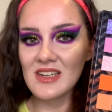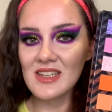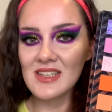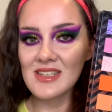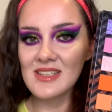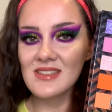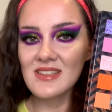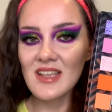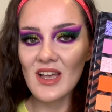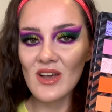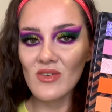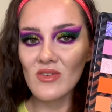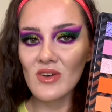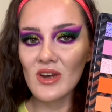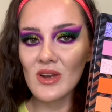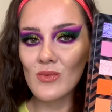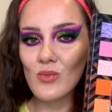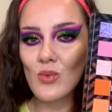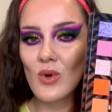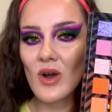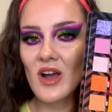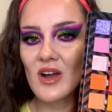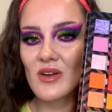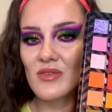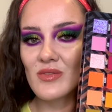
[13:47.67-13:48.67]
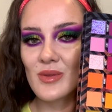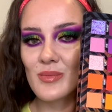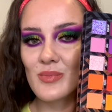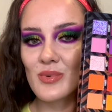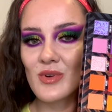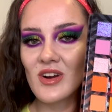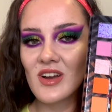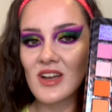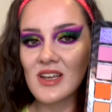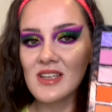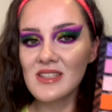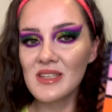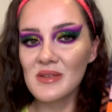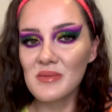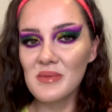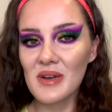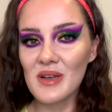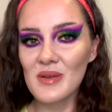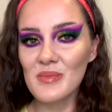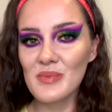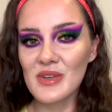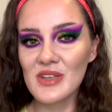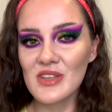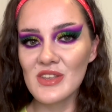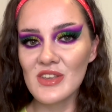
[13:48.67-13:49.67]
It's definitely worth the price in my
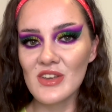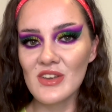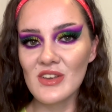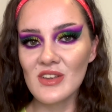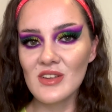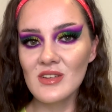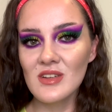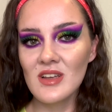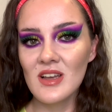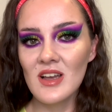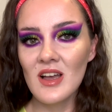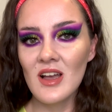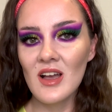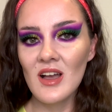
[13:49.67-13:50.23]
opinion.